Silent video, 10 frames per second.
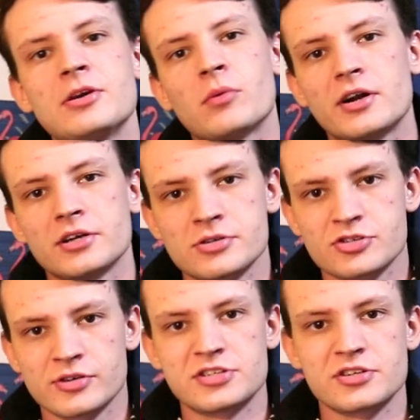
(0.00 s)
you want to go
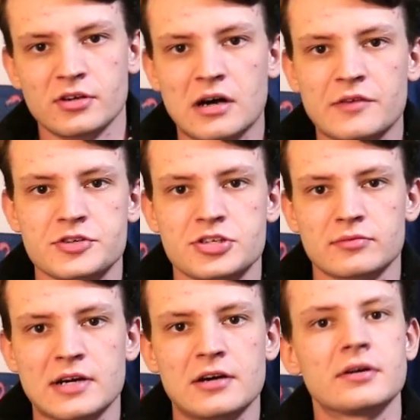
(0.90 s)
straight to the officer
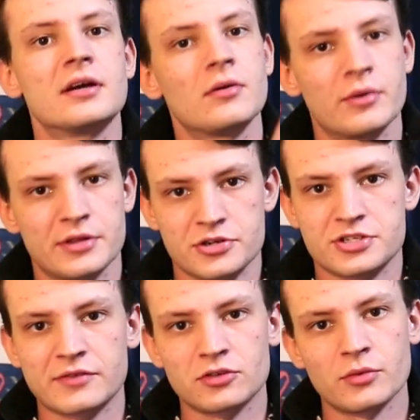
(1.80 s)
route. Well, there are
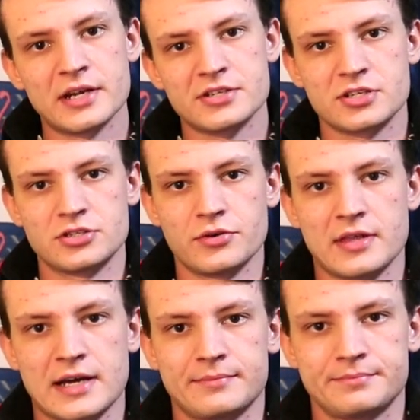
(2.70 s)
several ways to do
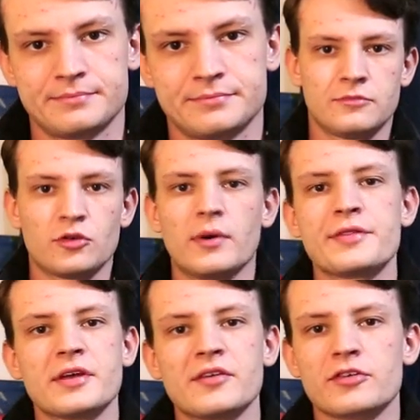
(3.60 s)
that. For one
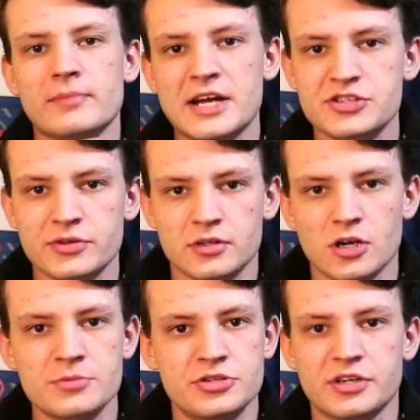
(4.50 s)
thing, for Master at
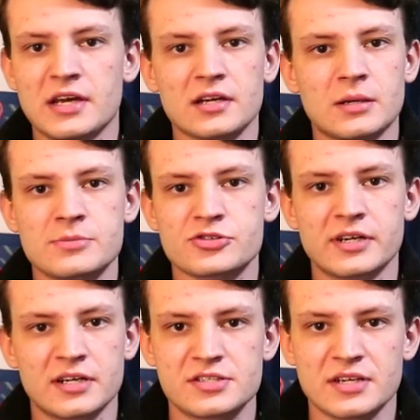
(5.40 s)
Arms, you can't come
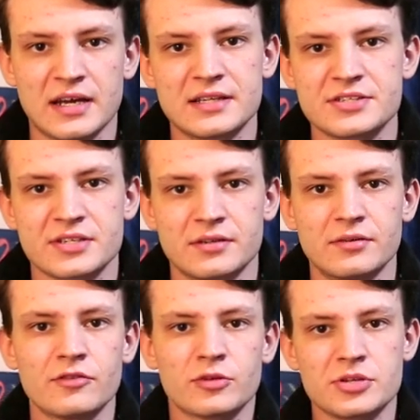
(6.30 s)
straight into
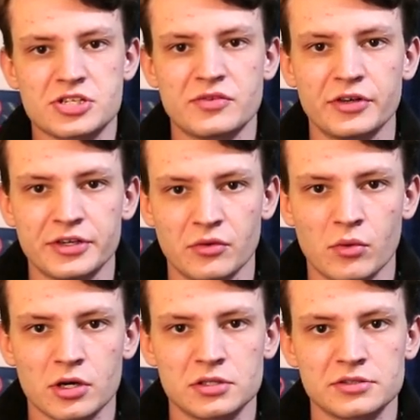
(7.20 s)
ensign from the civilian
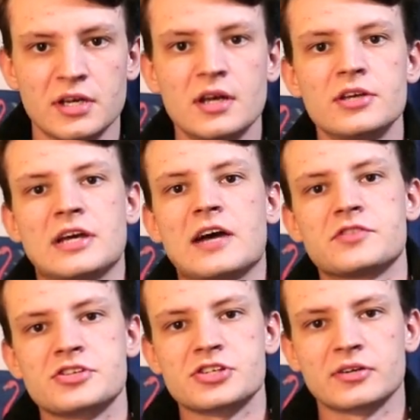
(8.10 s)
world. You have
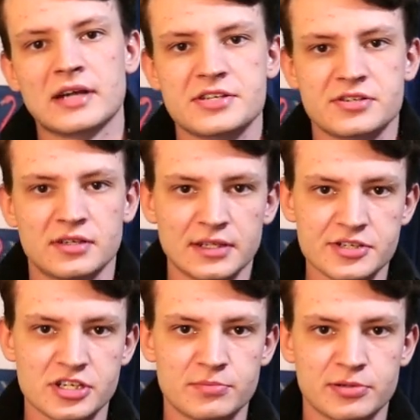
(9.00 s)
to start as an
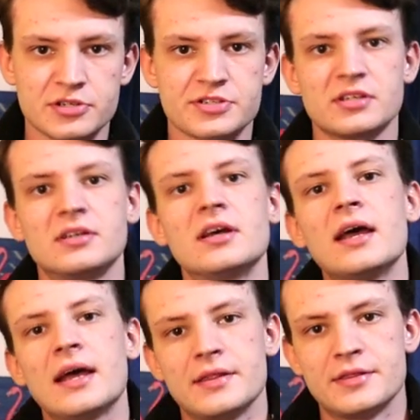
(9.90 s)
enlisted person
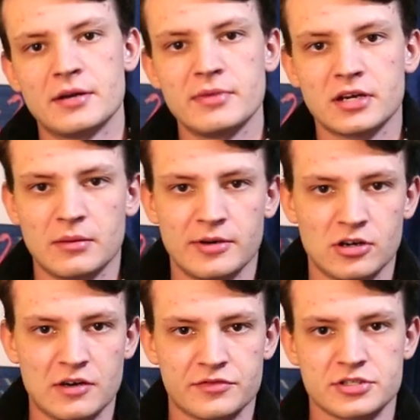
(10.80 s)
and then become an
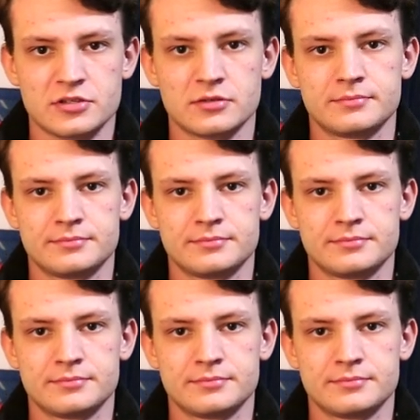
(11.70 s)
officer.